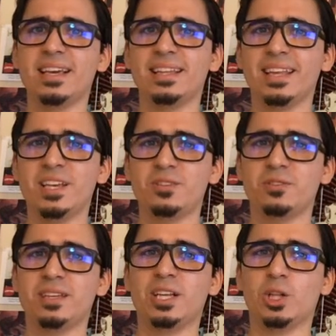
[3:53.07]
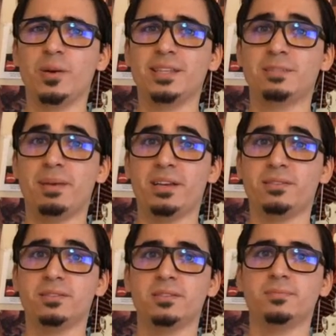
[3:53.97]
Think lasers and glowing
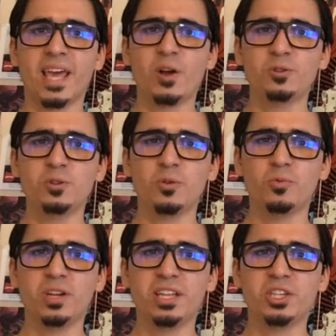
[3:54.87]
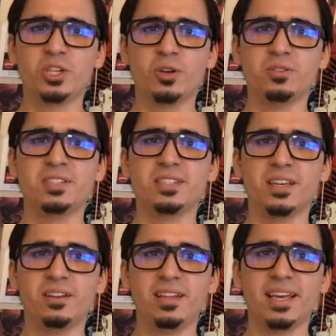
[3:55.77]
spells. Countered really shows
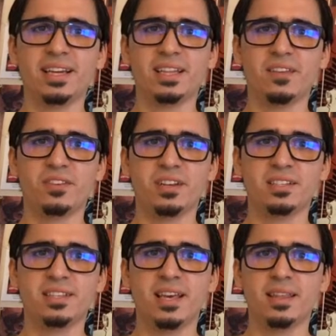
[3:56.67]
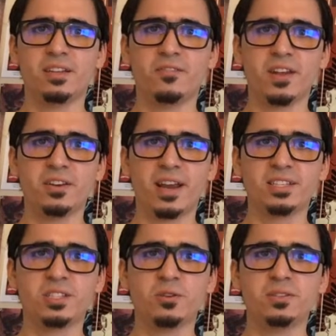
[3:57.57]
skill and cleverness. The defender
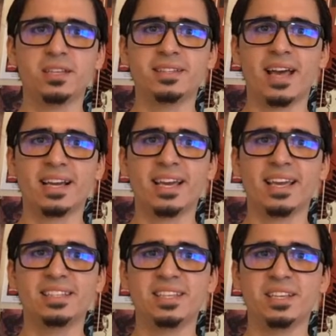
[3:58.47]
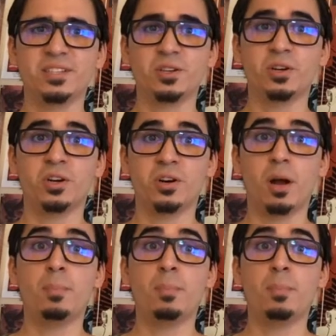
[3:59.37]
has used the attack against his or her